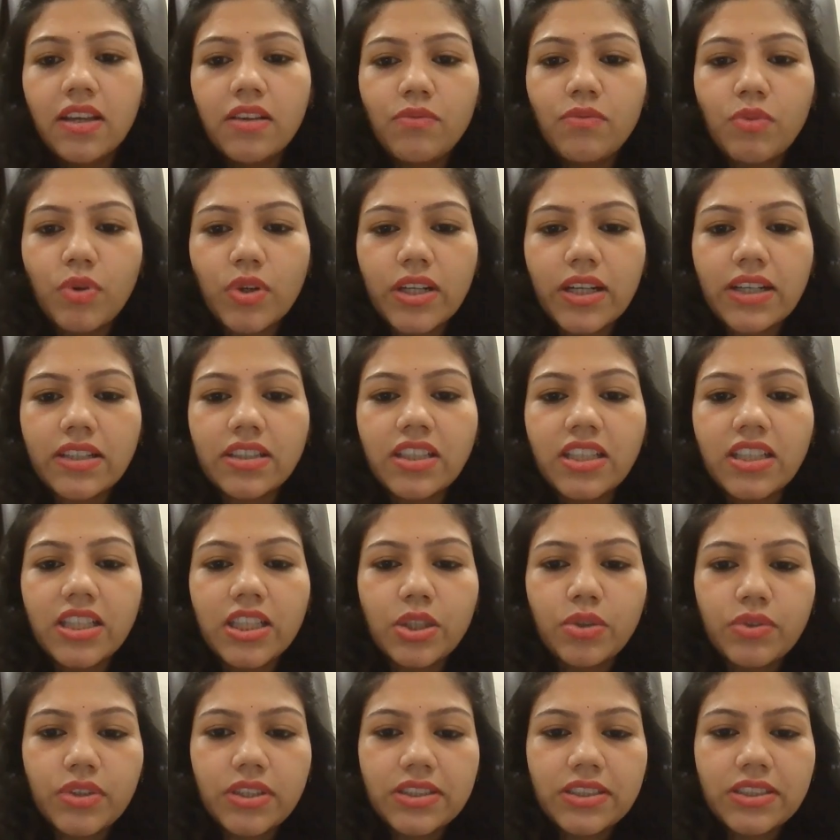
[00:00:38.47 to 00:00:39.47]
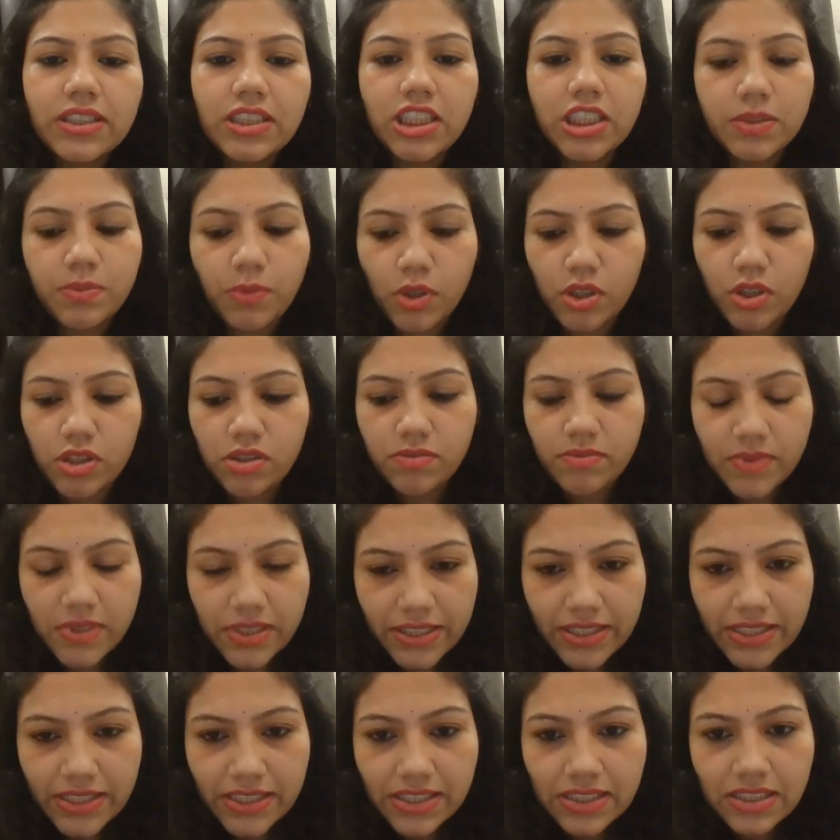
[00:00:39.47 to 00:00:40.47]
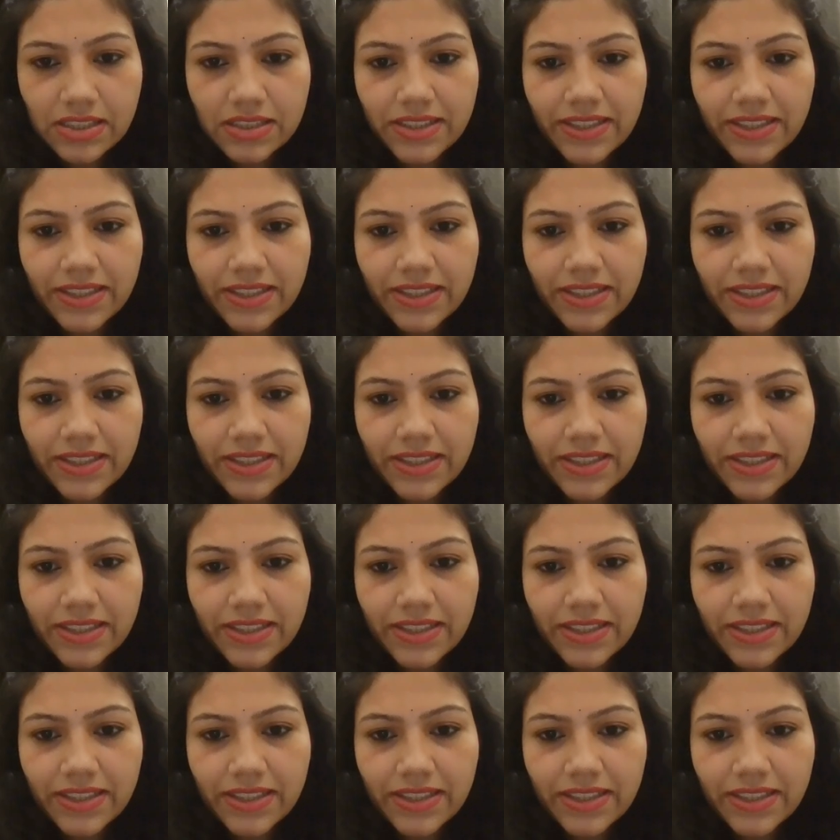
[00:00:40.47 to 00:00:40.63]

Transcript: What are the duties and responsibilities?